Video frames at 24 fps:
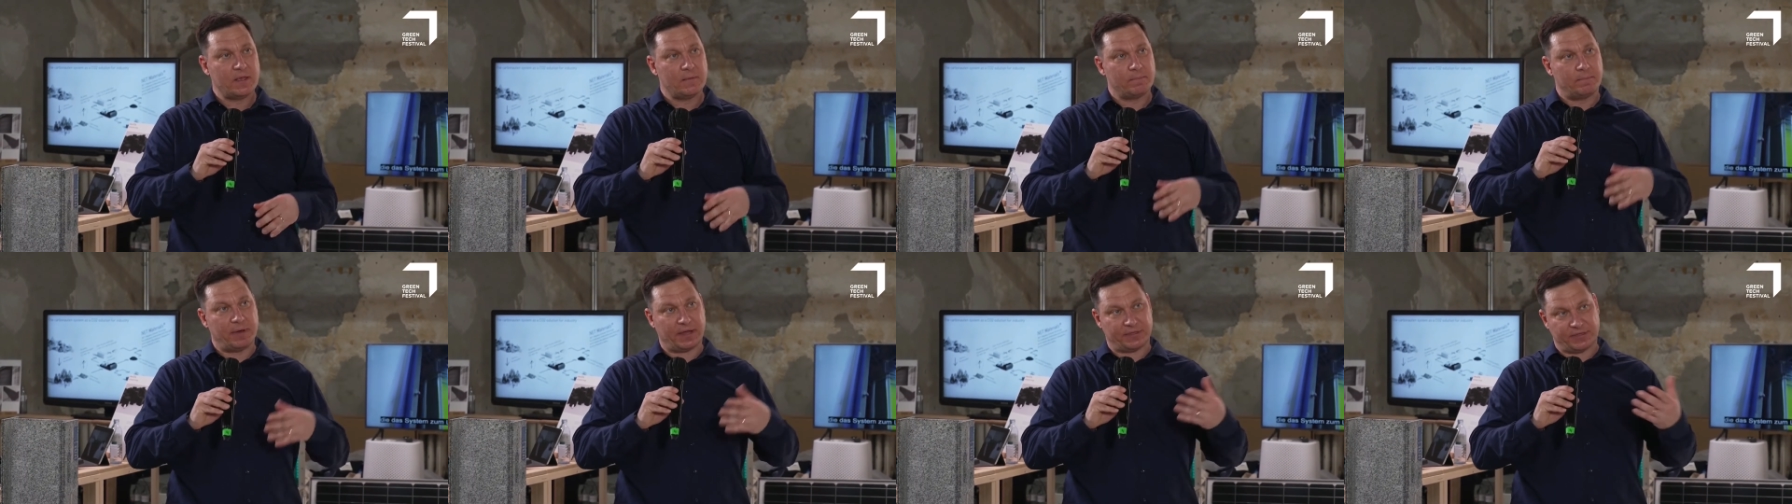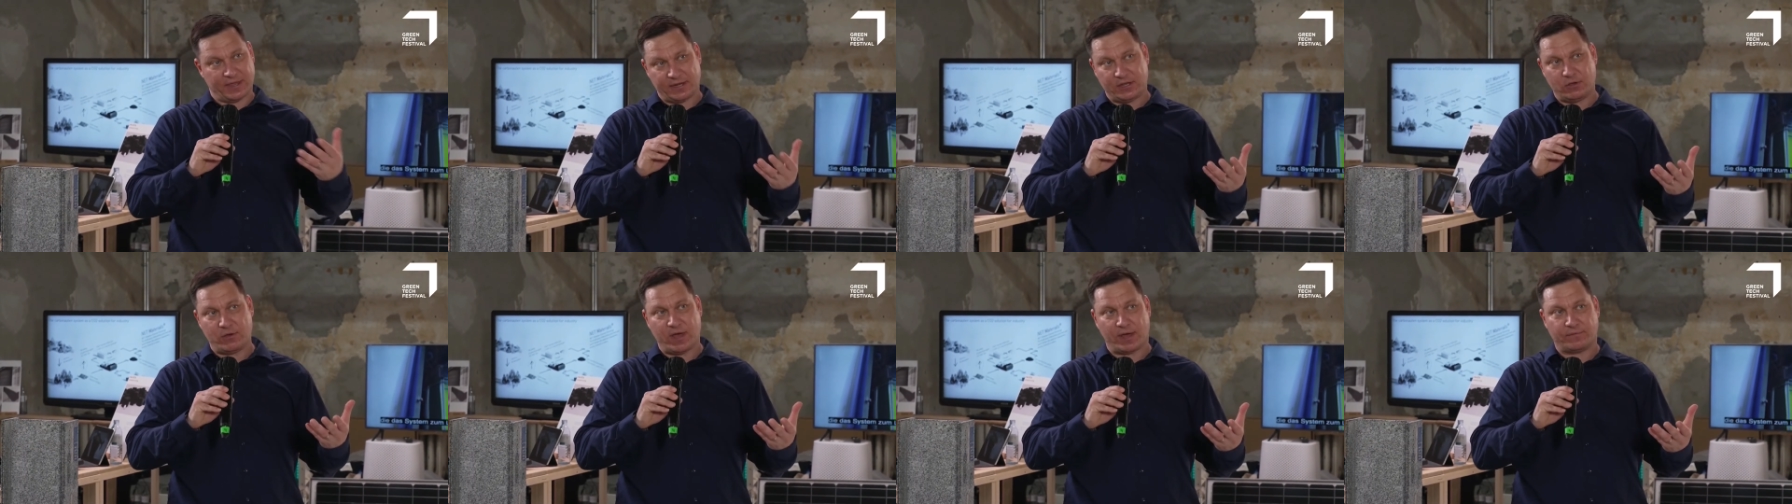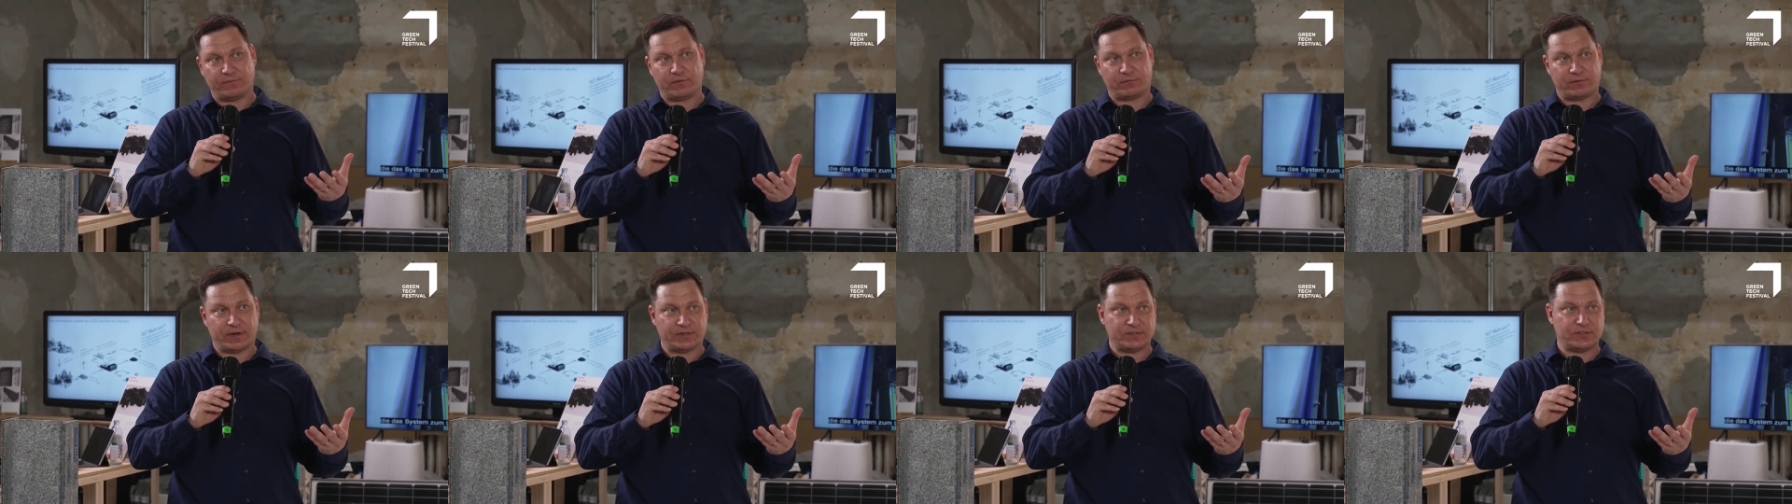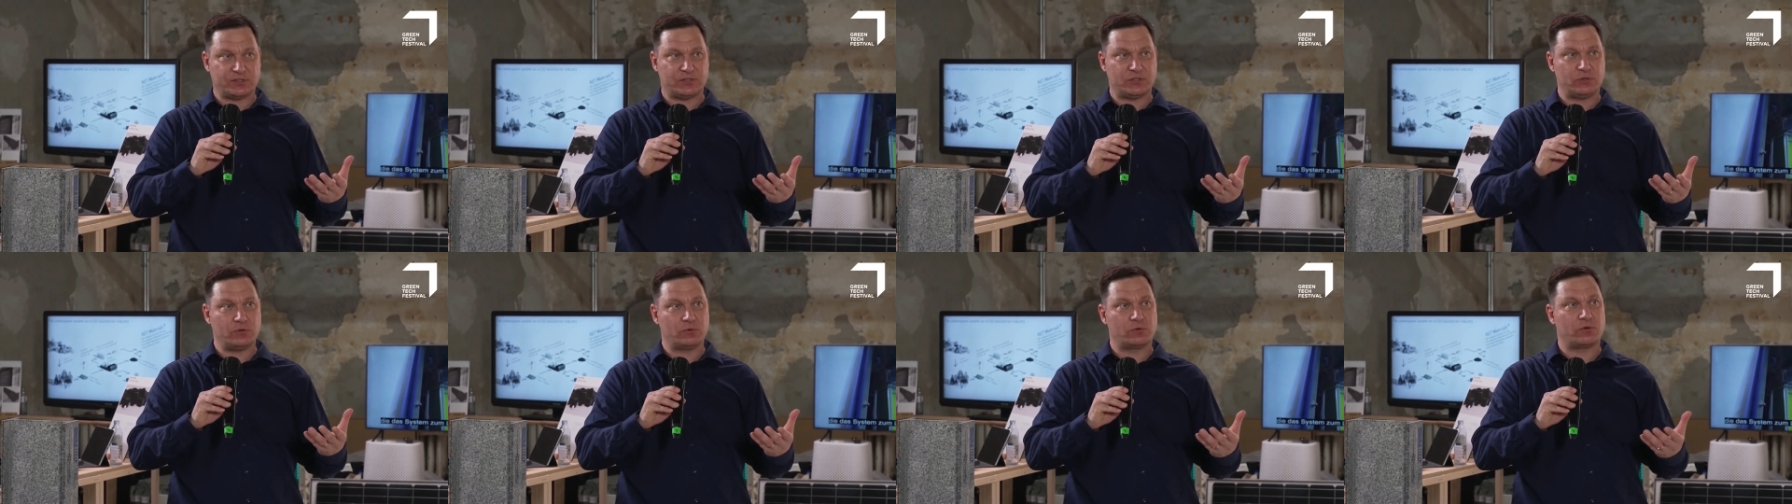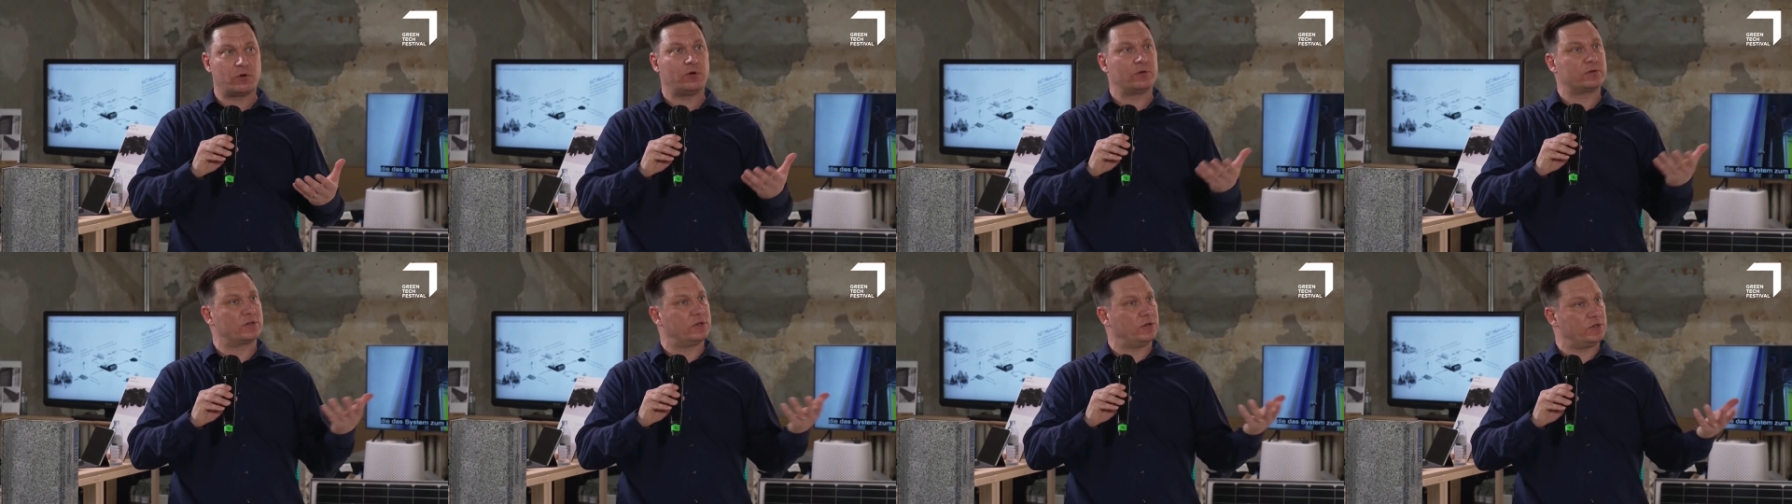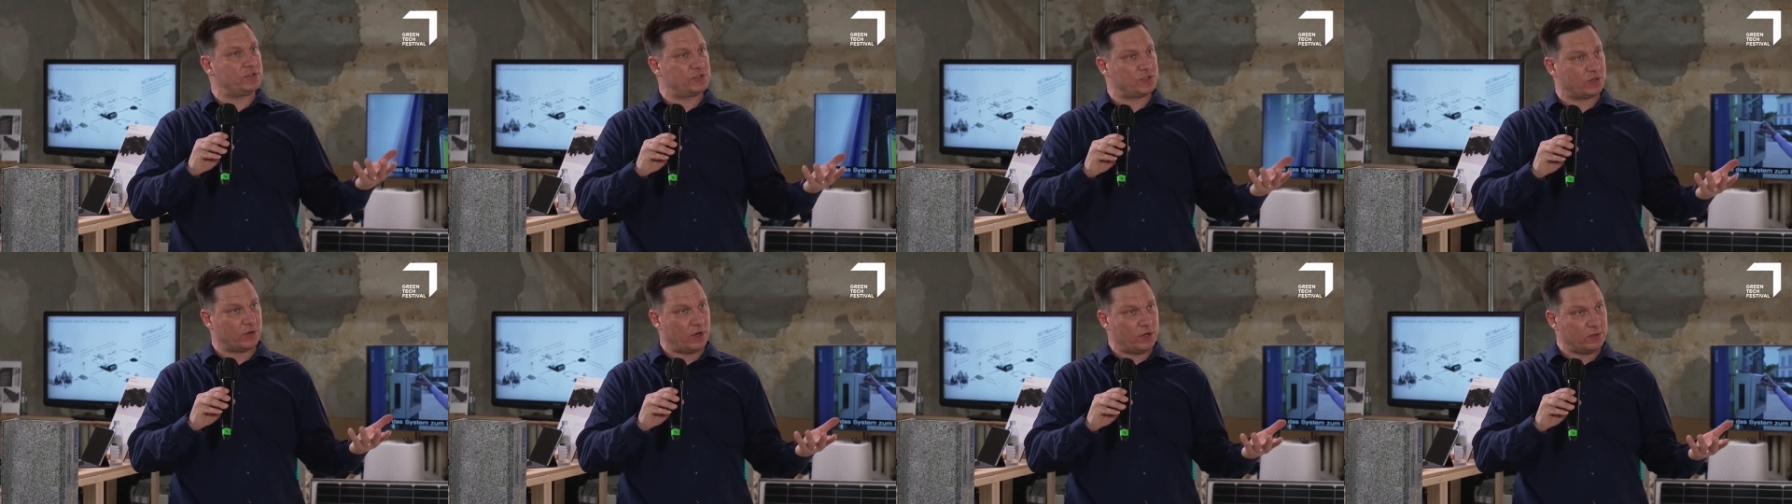But then you have a residue called
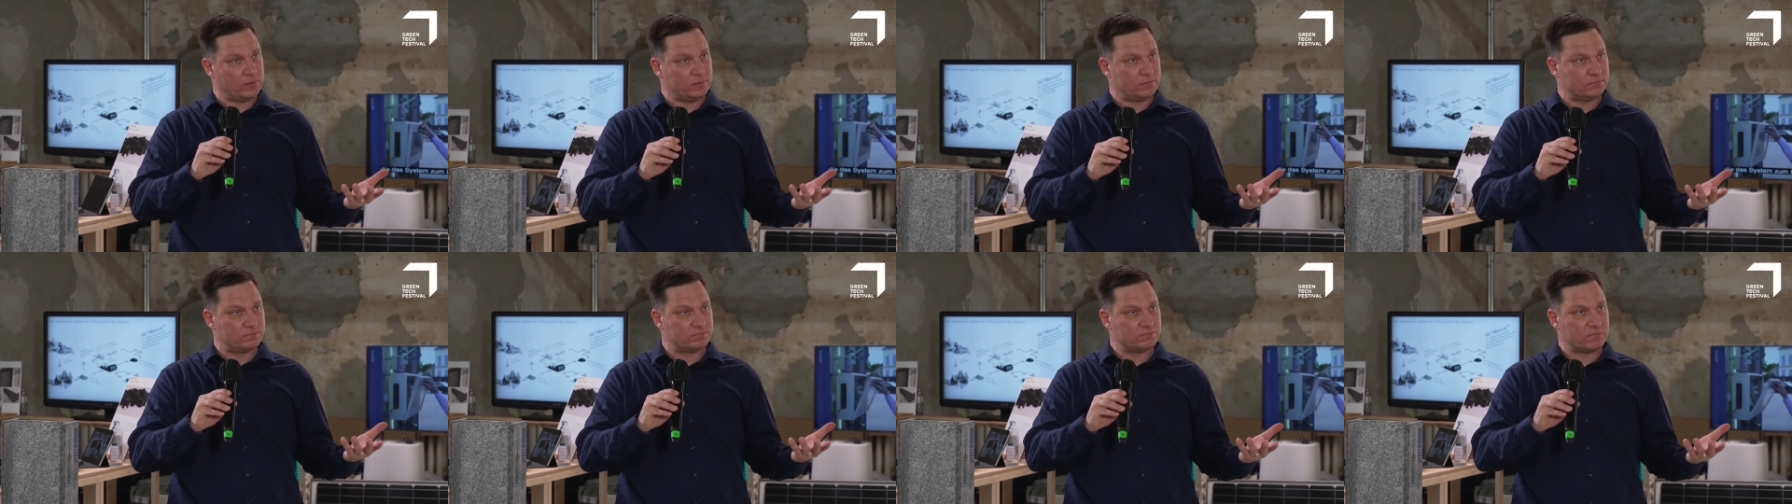glycerol.